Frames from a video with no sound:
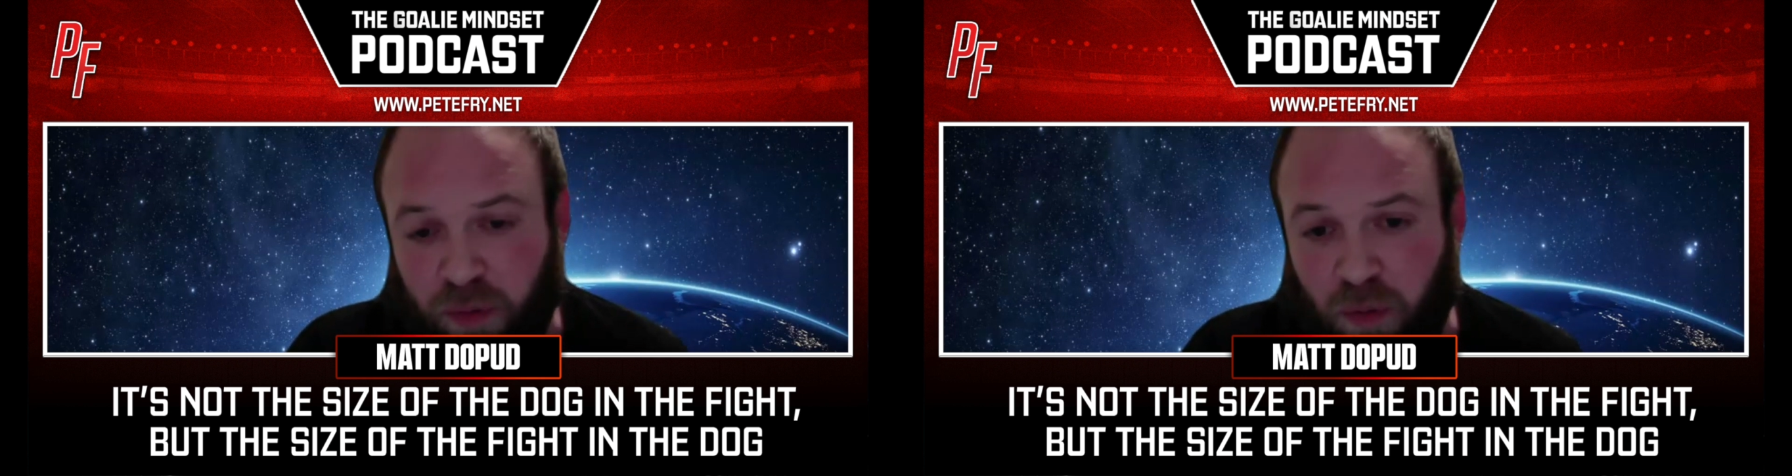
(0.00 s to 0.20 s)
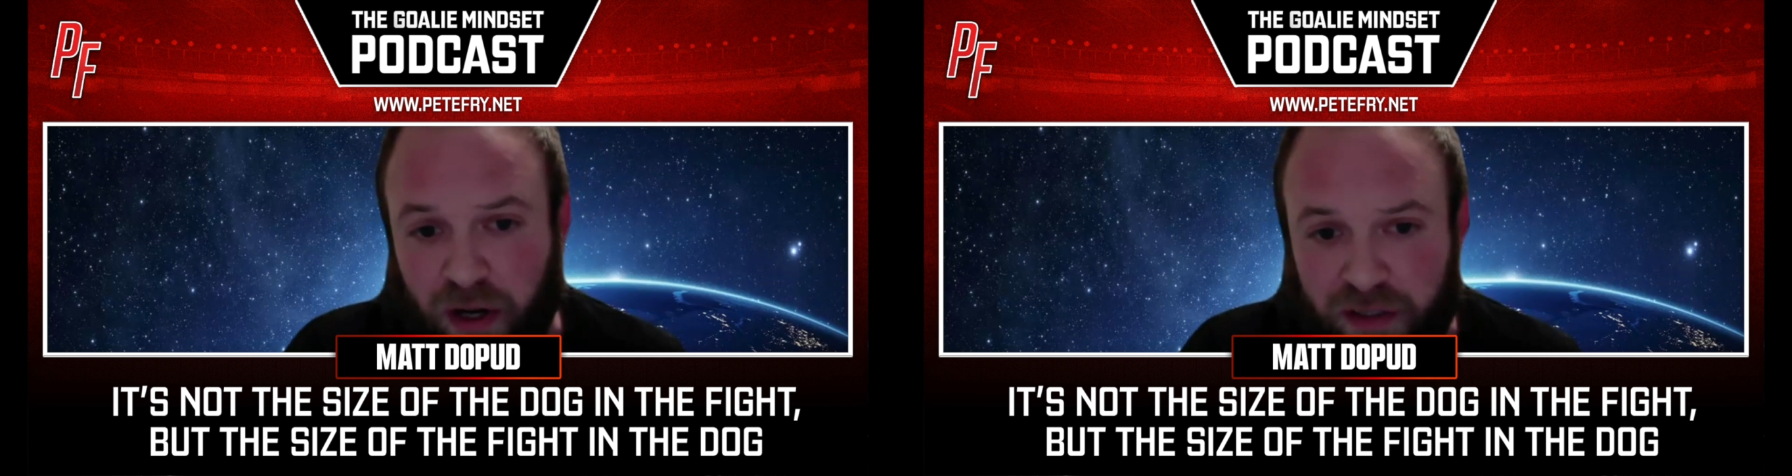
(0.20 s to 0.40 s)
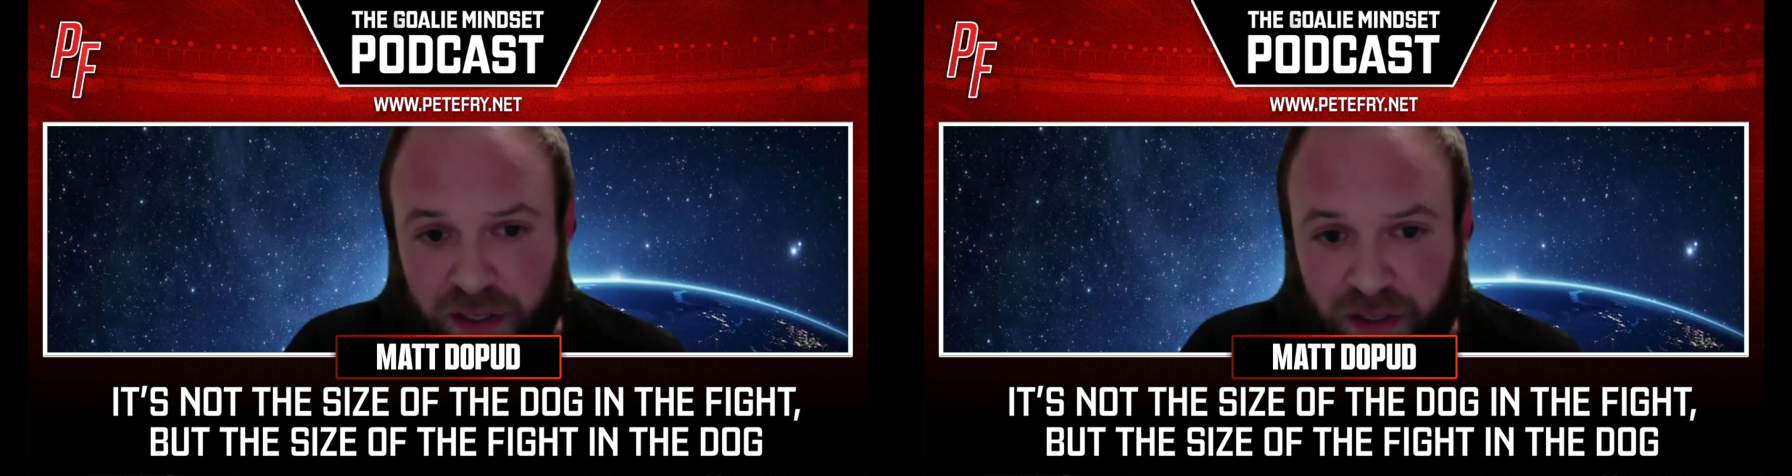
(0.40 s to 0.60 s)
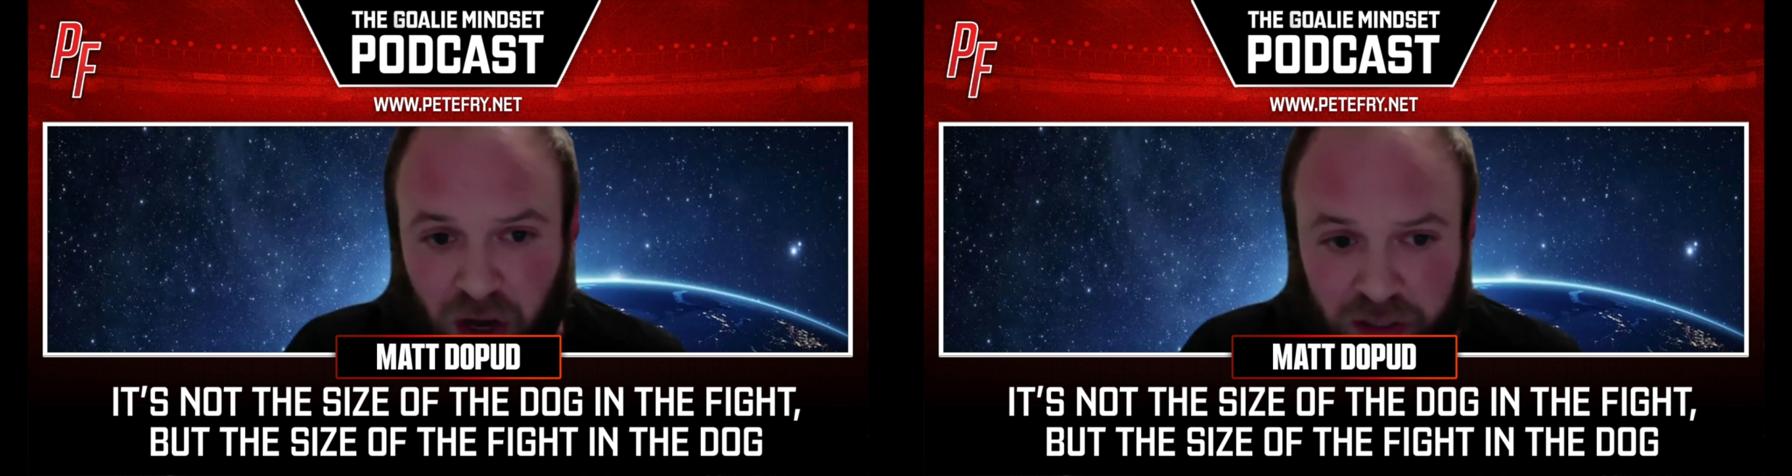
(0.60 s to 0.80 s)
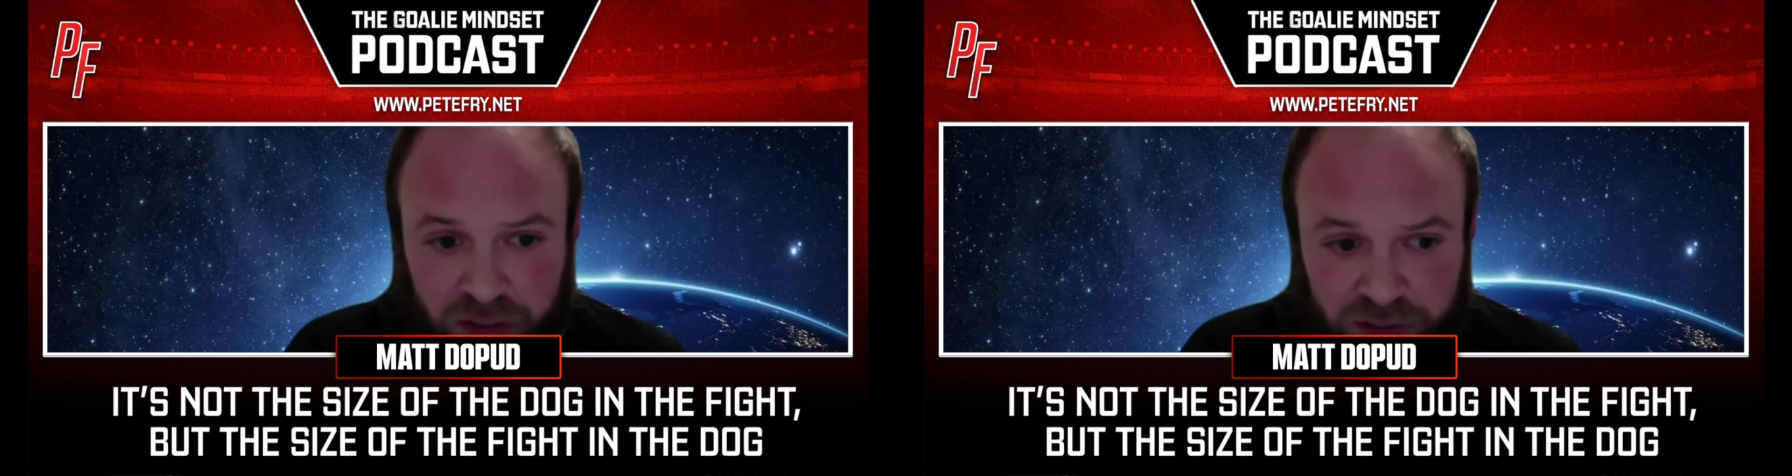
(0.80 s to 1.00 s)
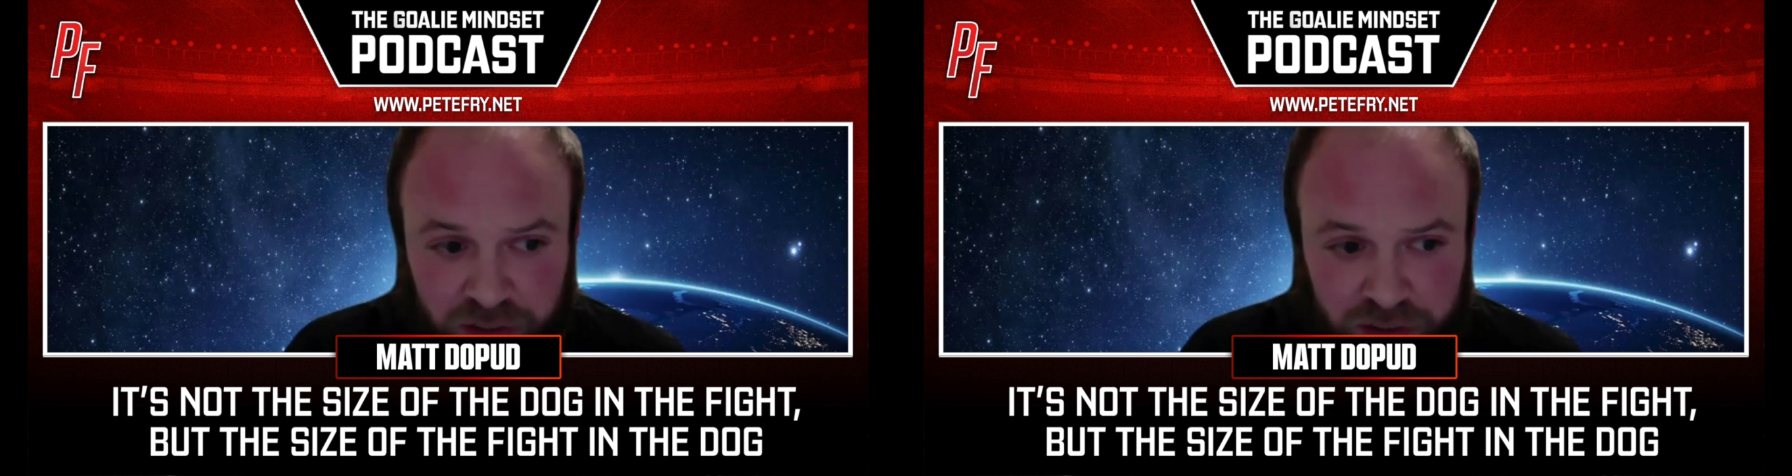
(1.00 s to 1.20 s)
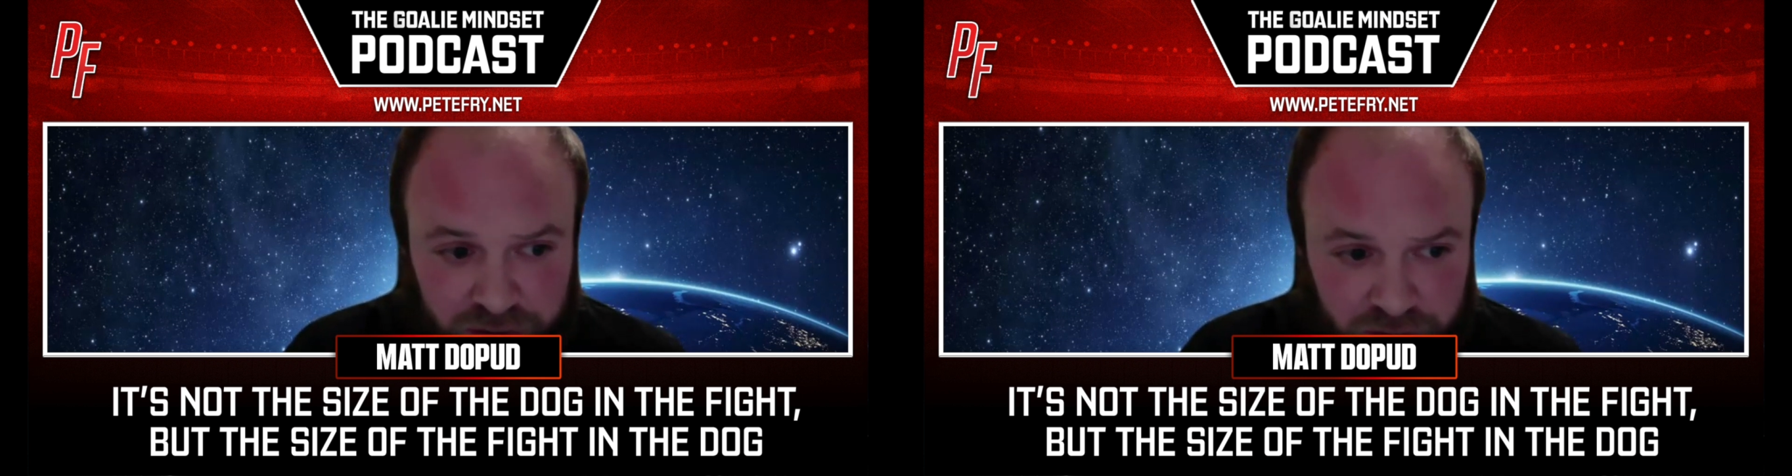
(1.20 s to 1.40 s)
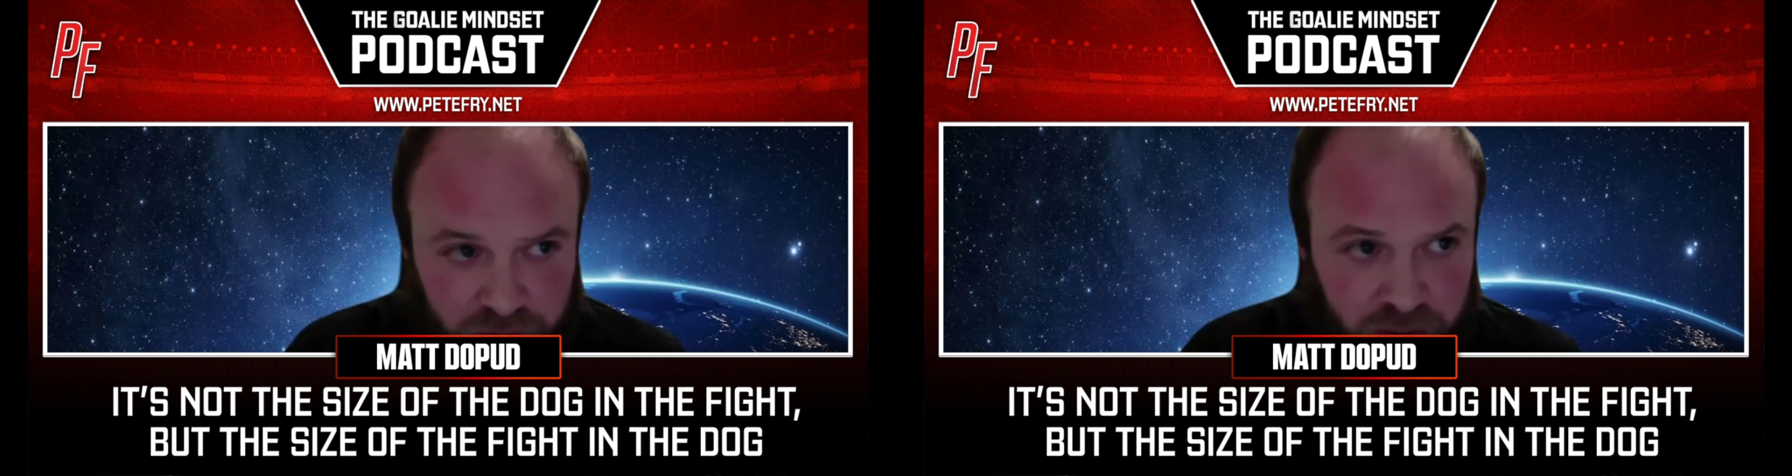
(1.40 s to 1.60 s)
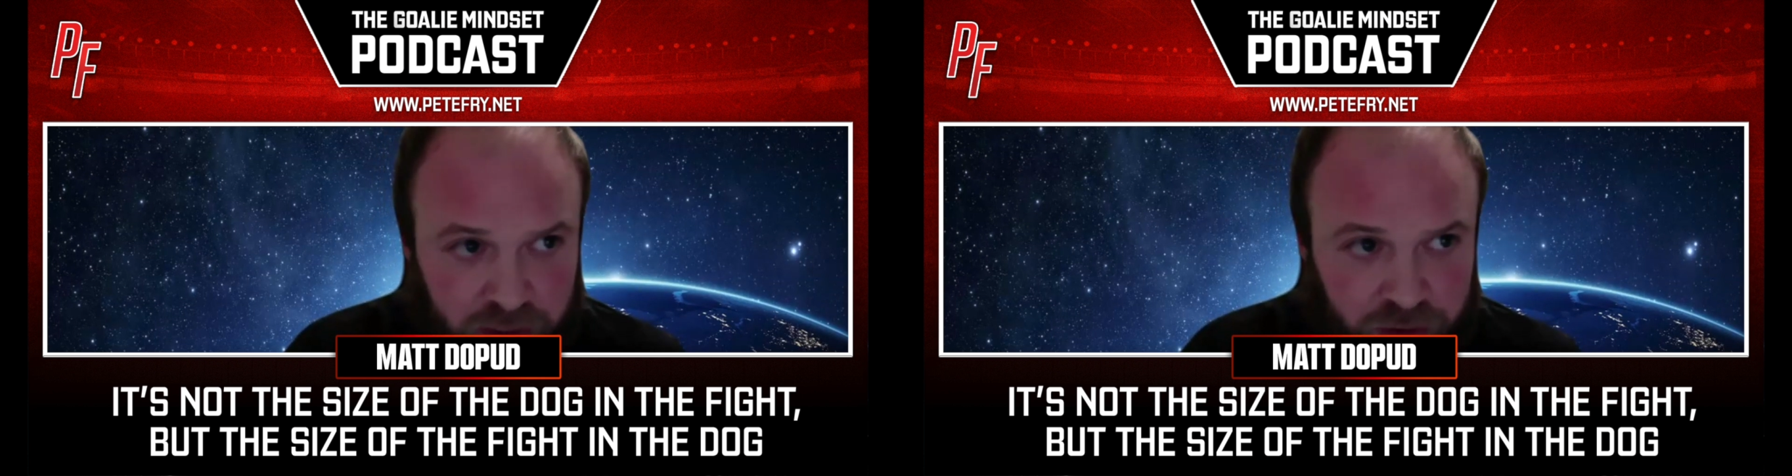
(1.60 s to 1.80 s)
you want to take hockey serious and